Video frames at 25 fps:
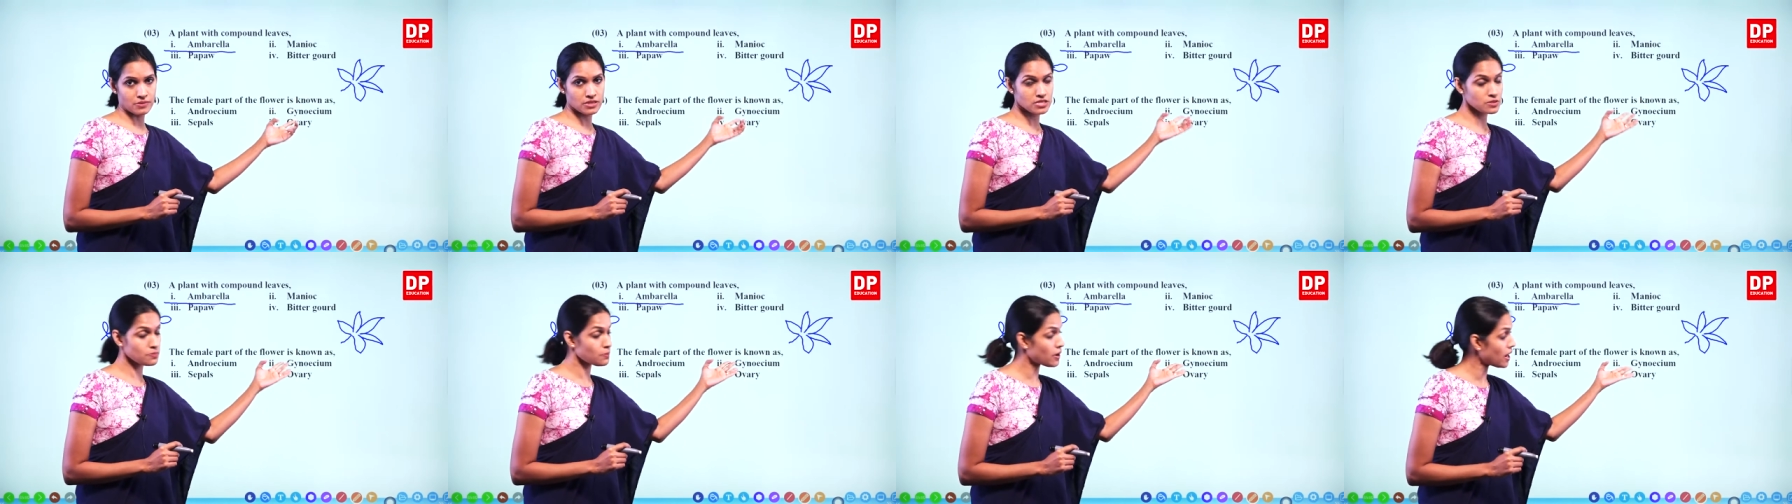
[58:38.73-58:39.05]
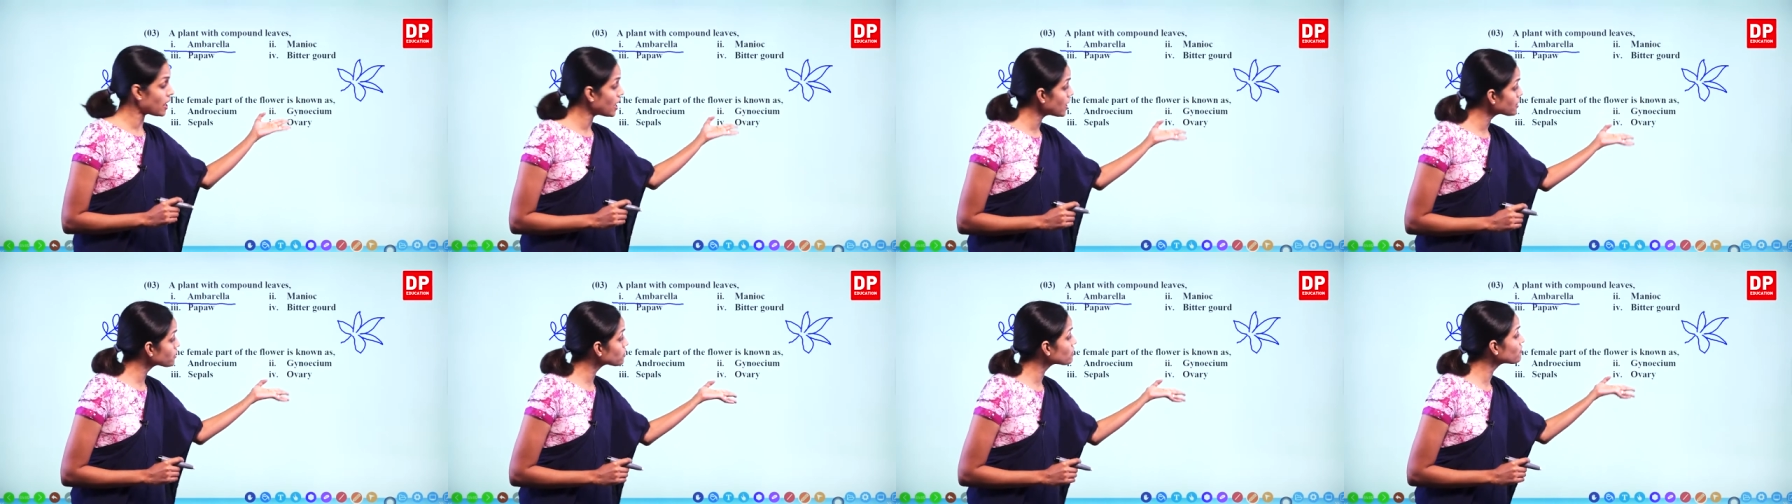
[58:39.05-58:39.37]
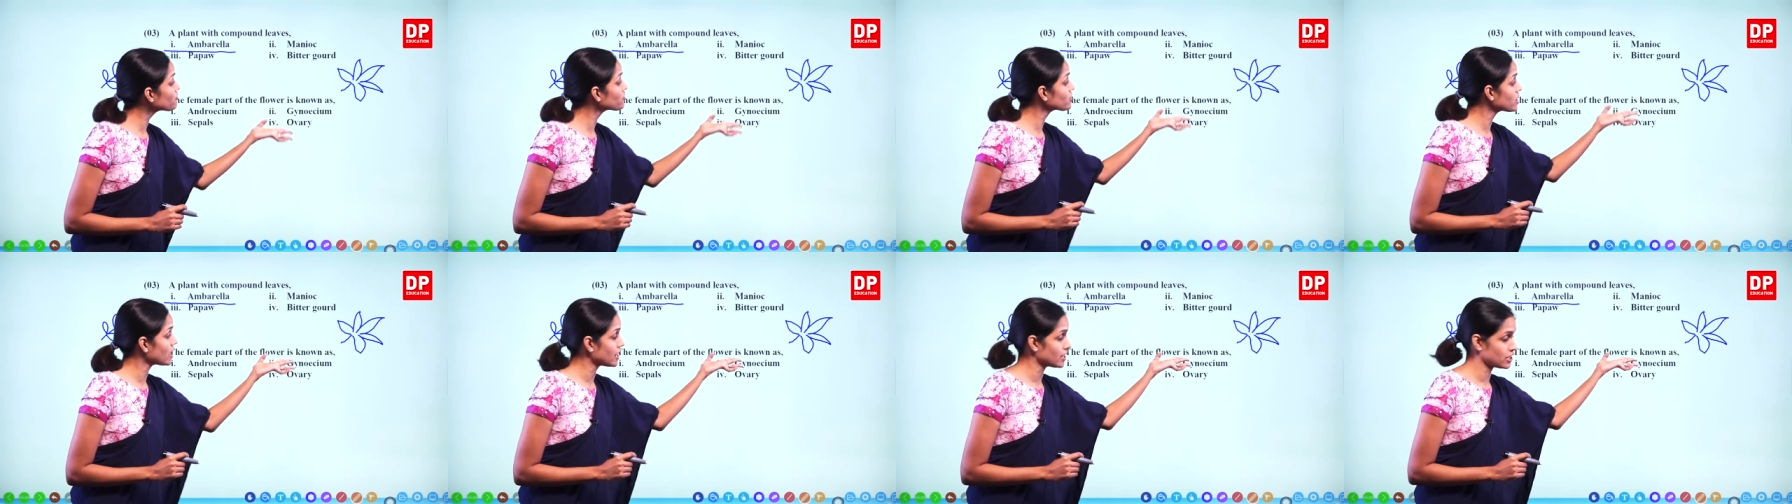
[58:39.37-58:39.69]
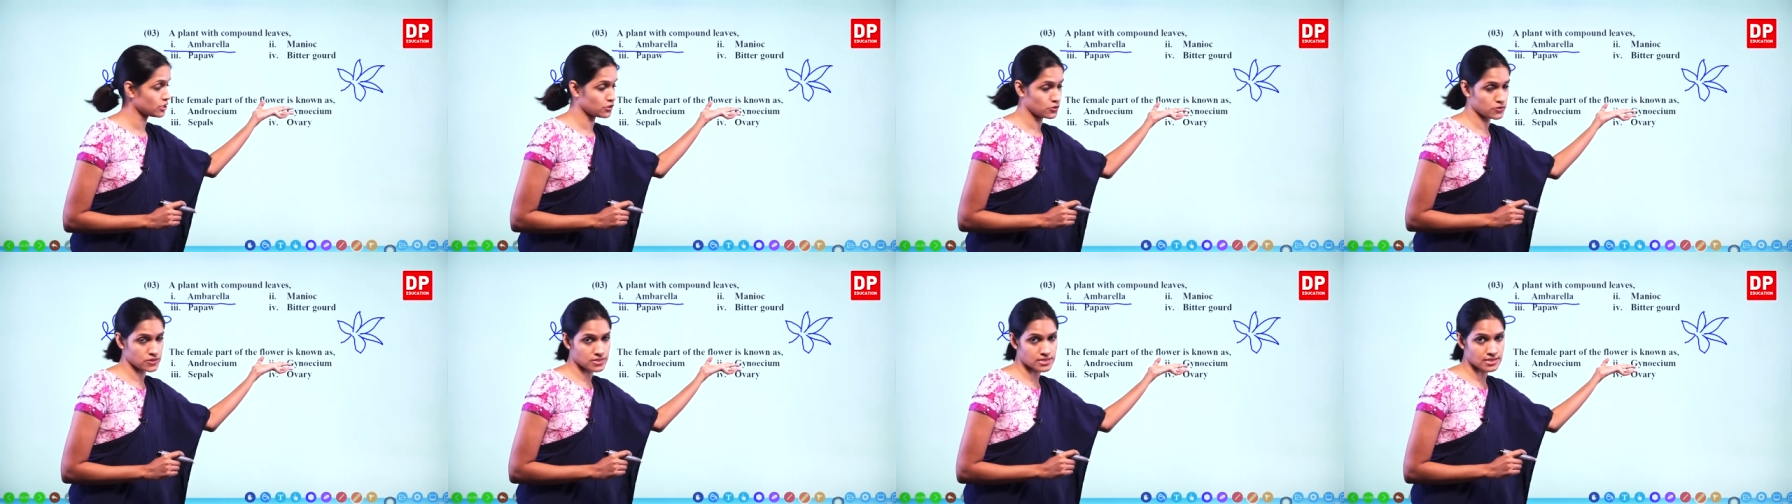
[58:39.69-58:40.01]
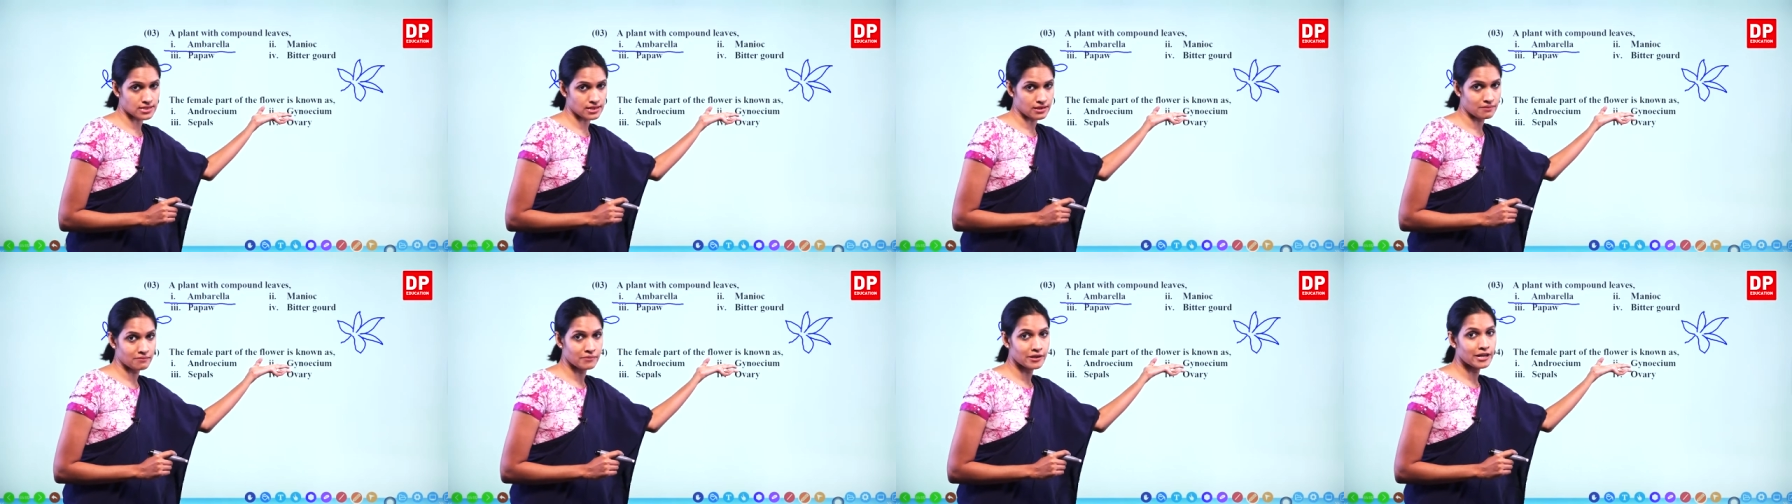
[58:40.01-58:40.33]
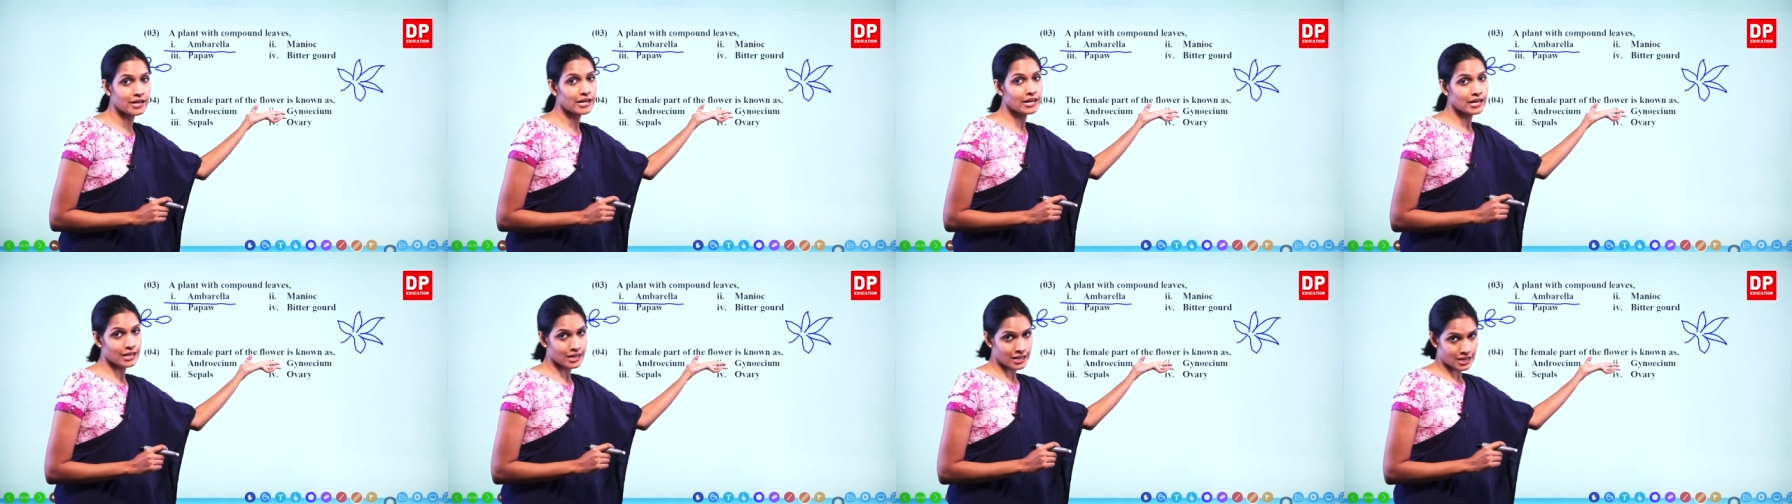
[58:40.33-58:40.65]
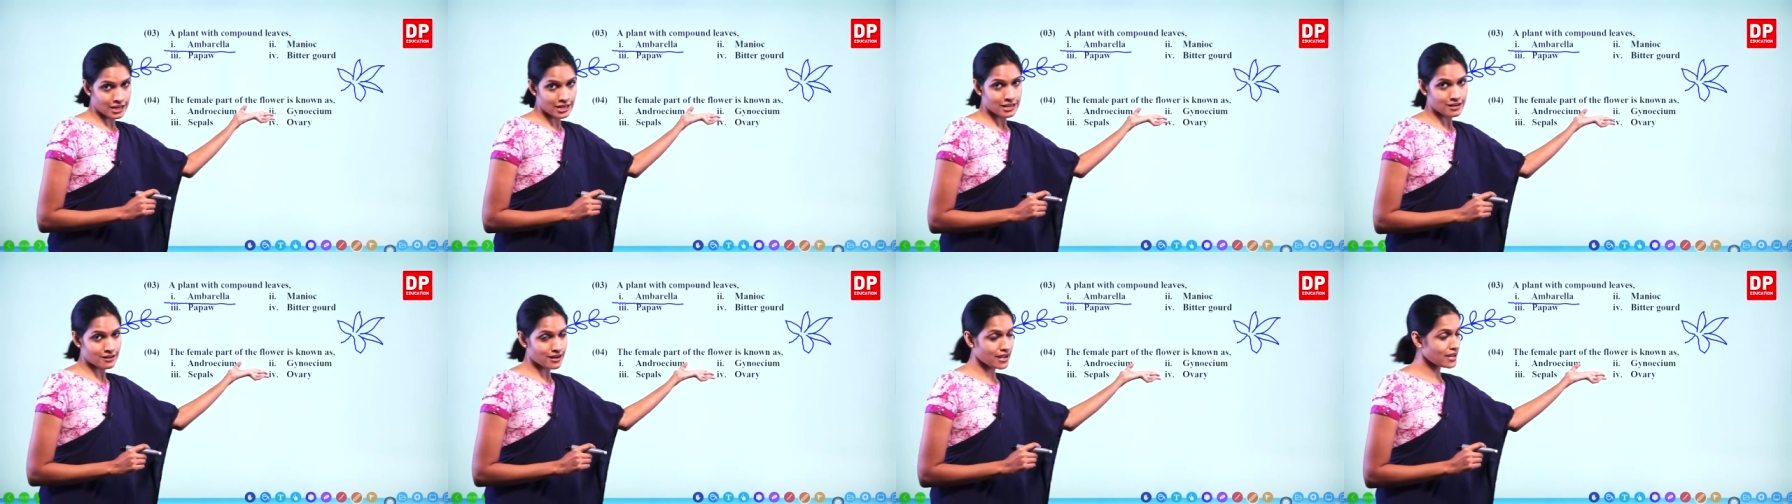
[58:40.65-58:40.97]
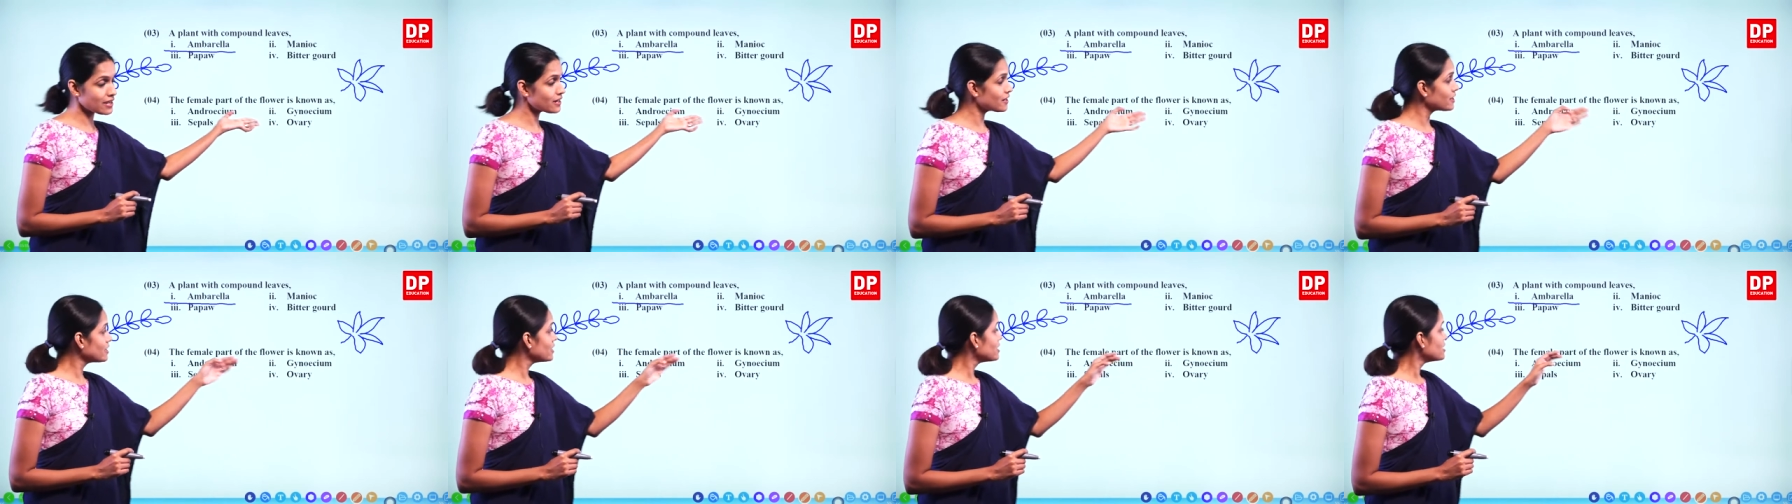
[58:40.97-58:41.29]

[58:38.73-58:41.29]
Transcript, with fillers: It's part of gynoecium, right?